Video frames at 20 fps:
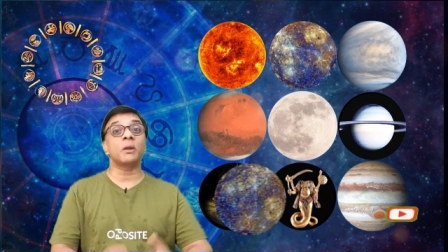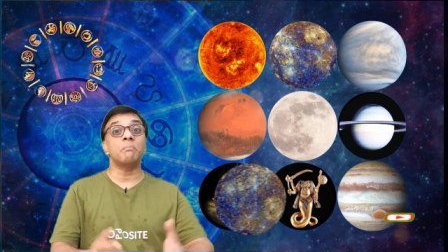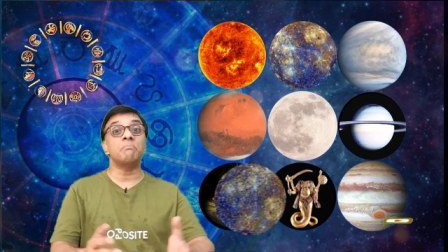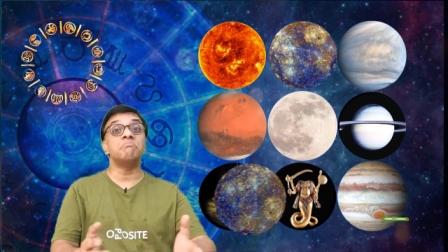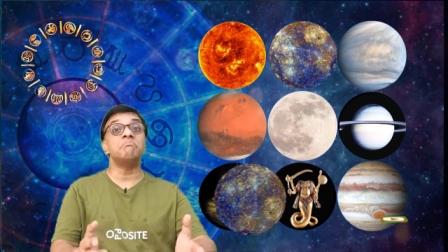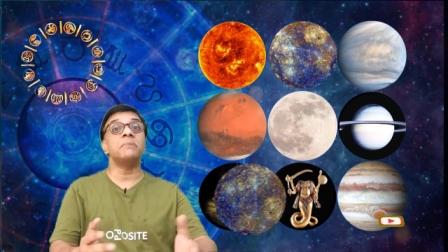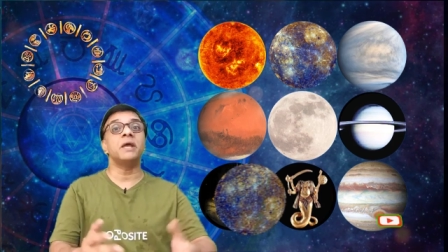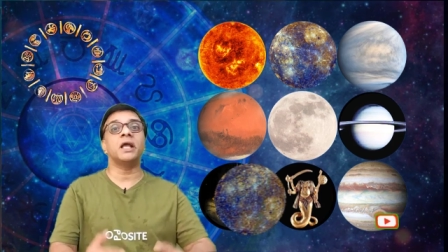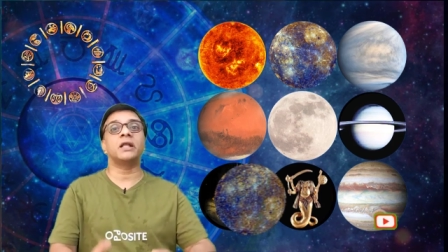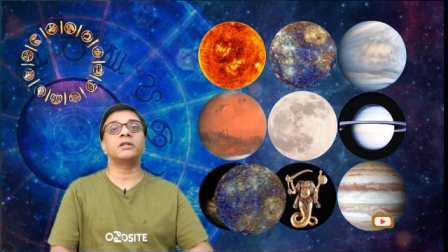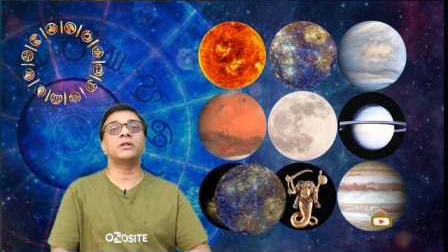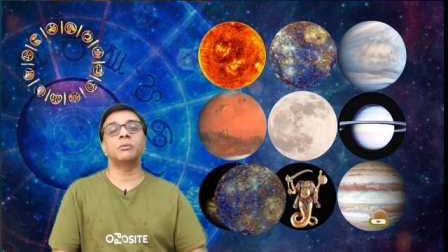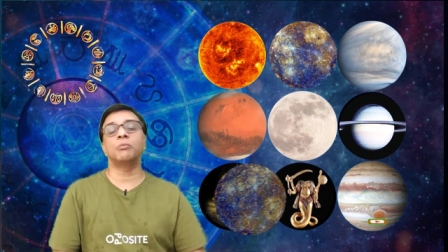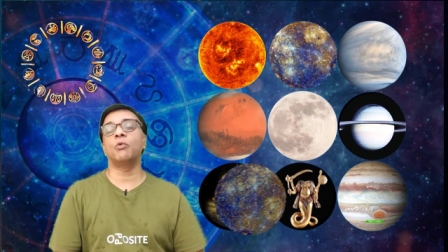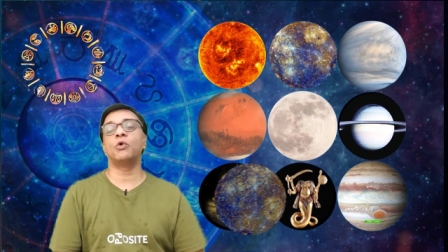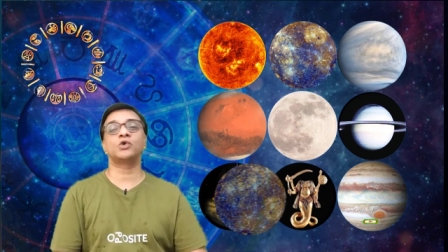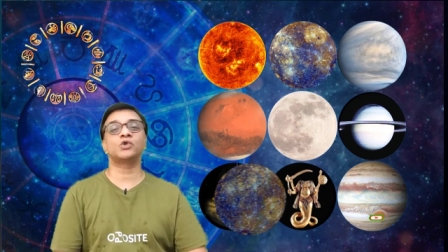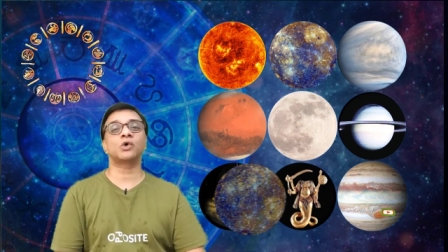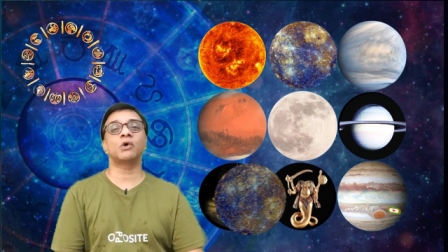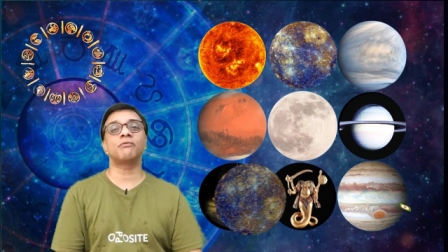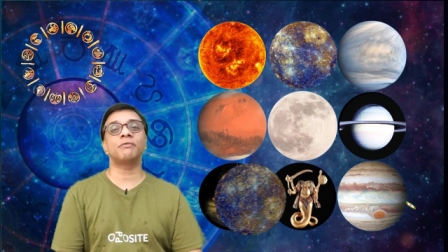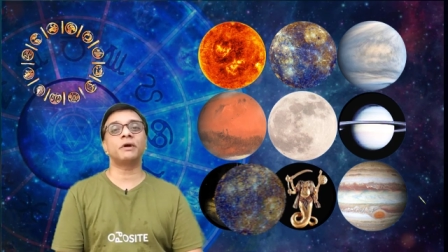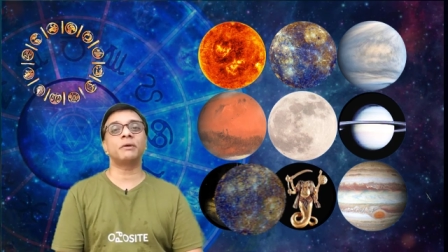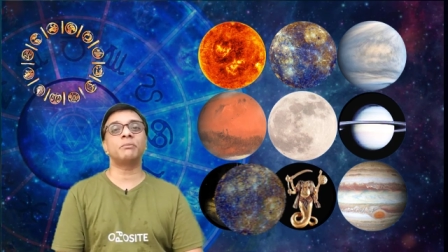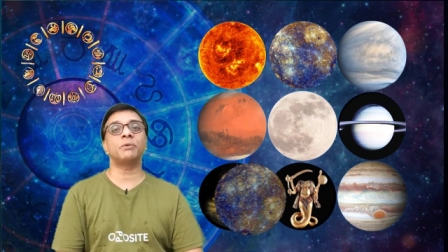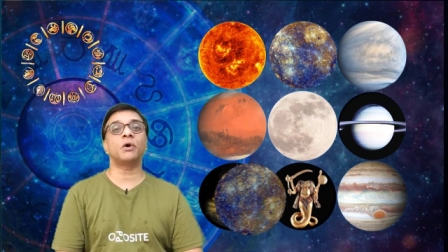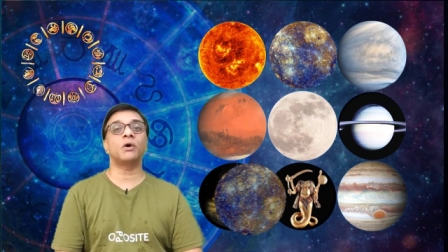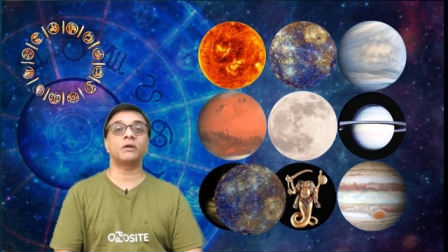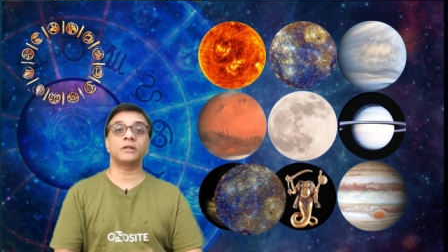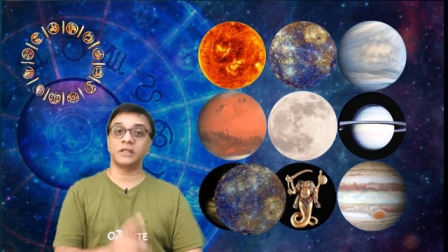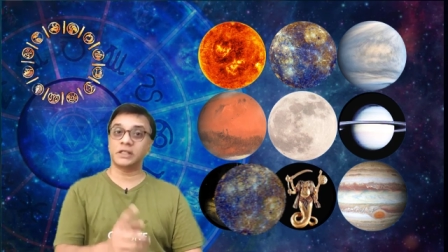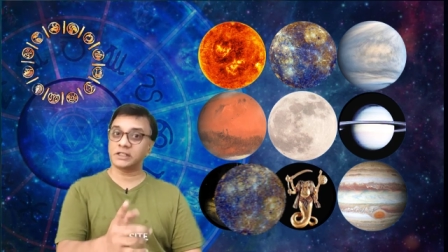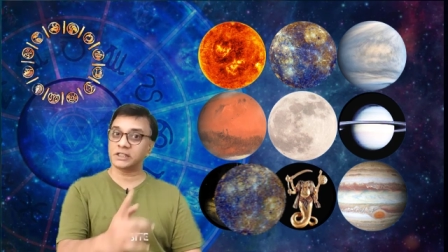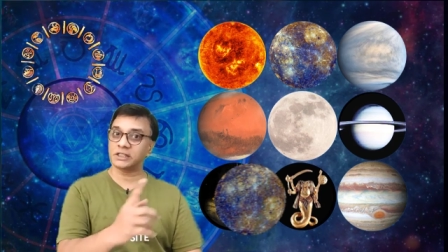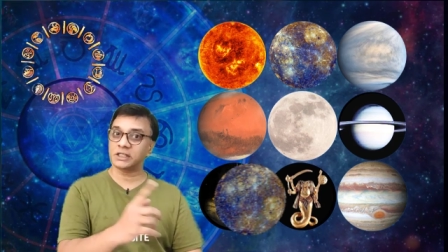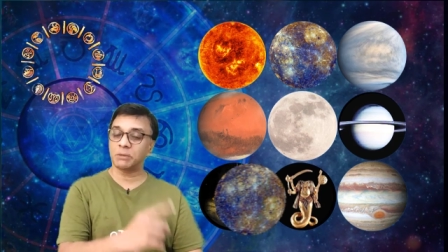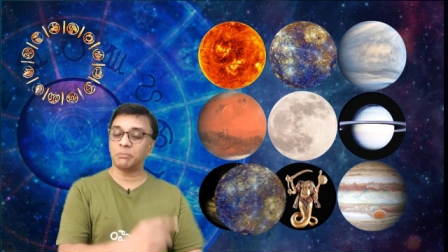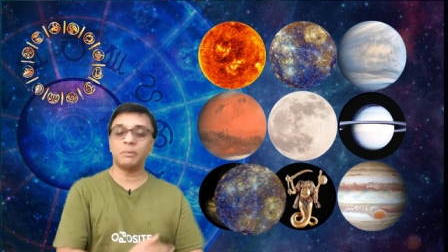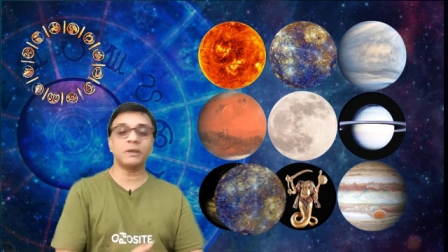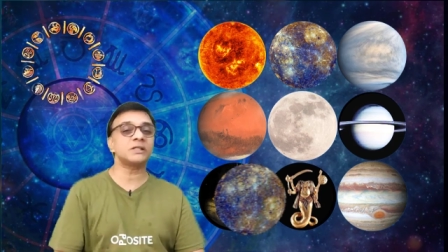make the most of it because this
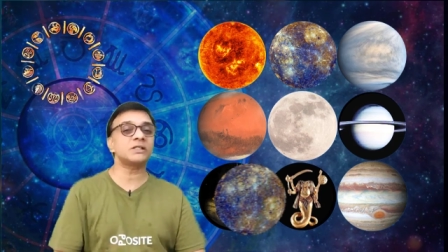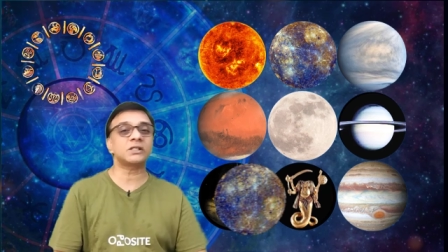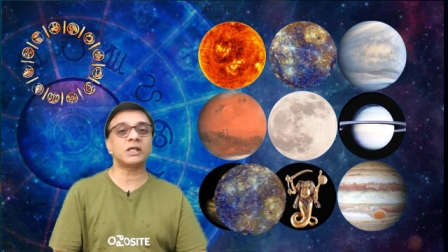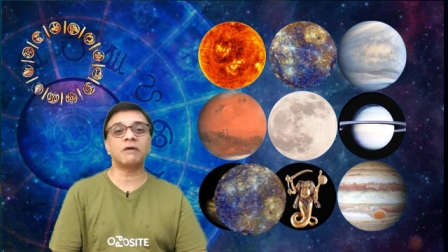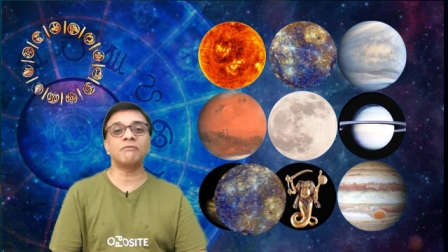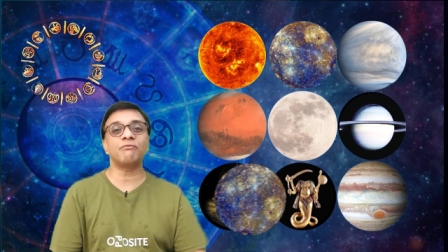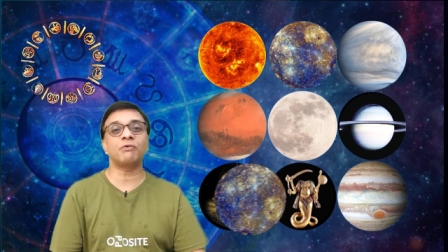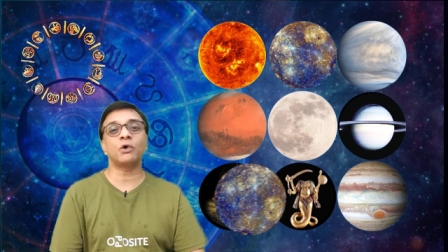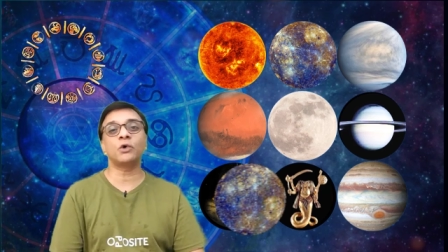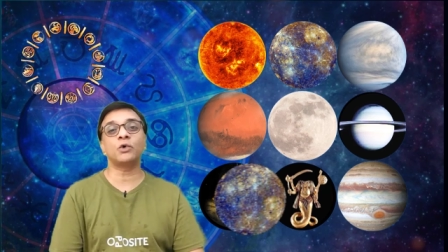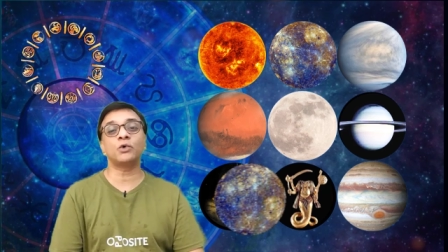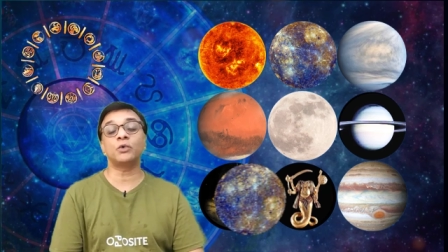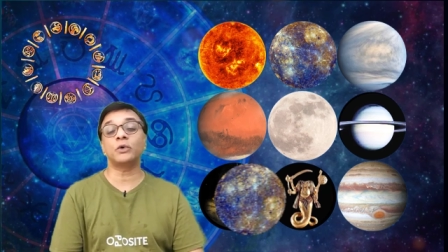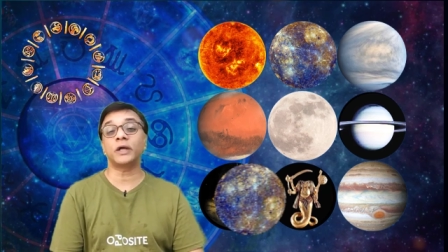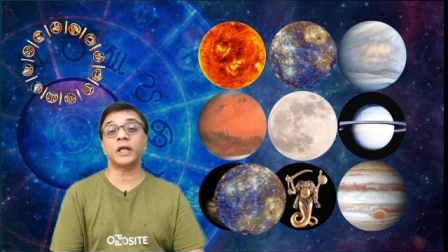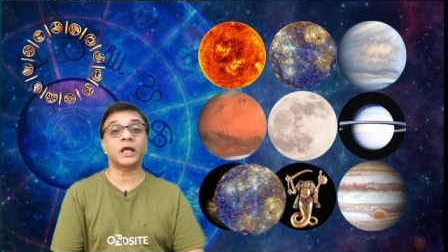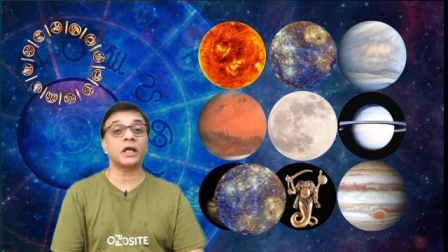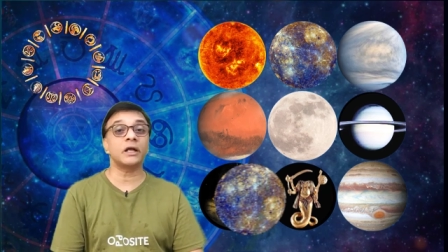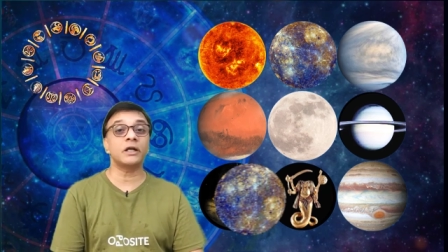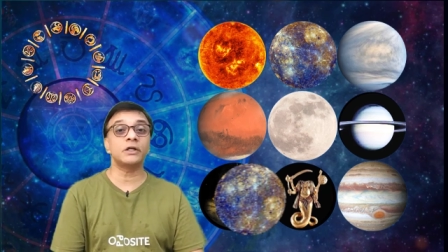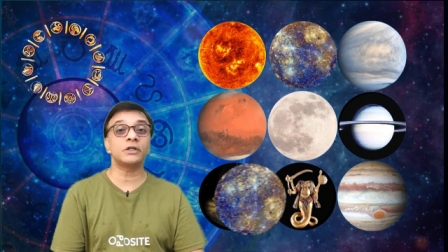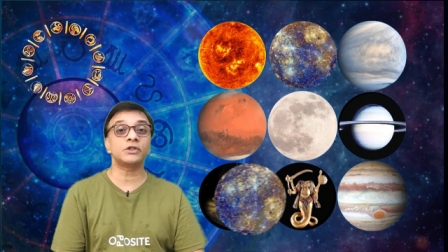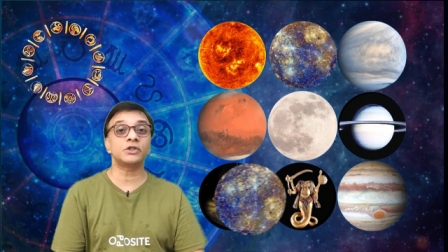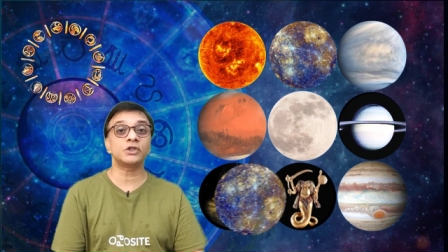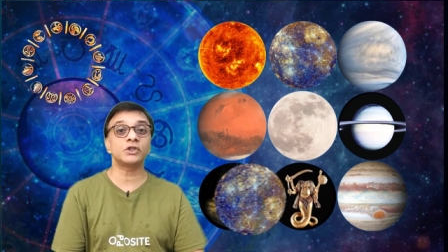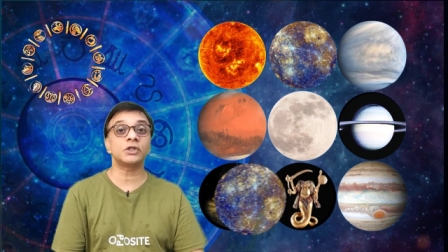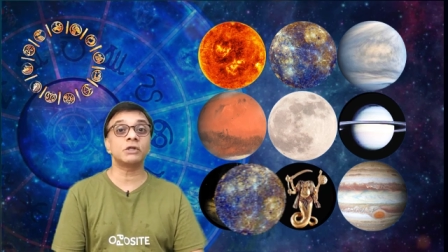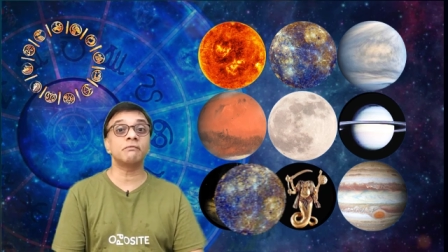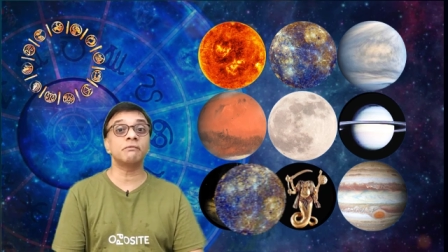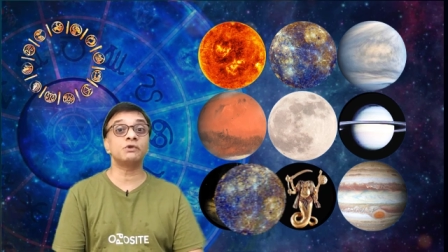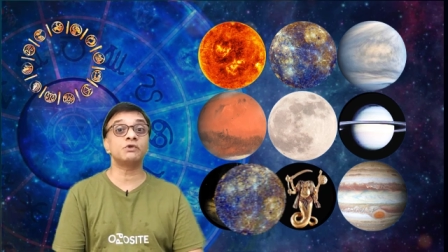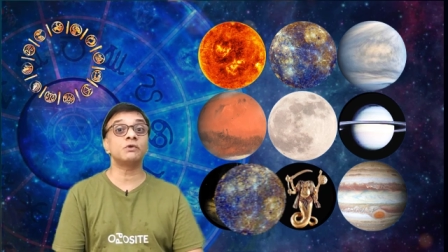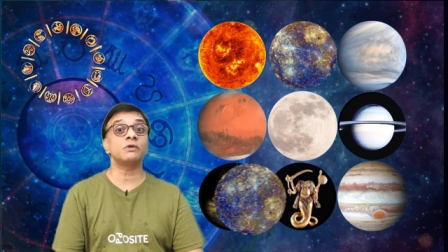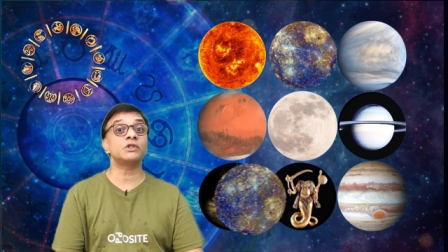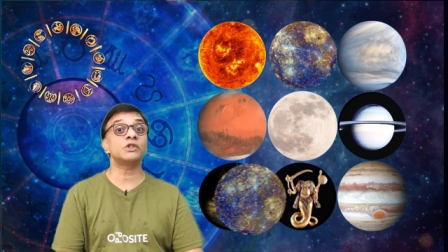is the best time for you to take a decision which